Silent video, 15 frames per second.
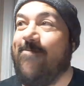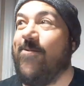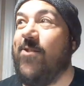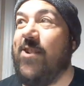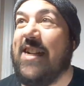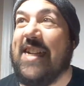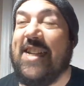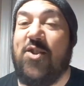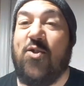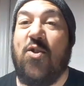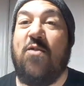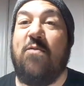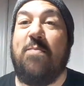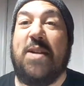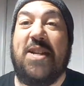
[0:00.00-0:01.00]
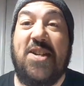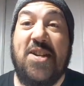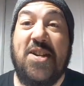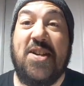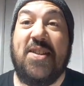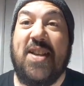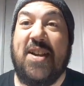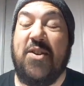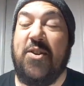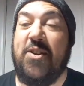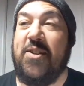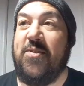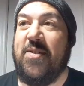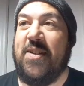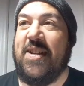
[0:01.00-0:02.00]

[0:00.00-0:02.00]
freaking drove me nuts. I couldn't do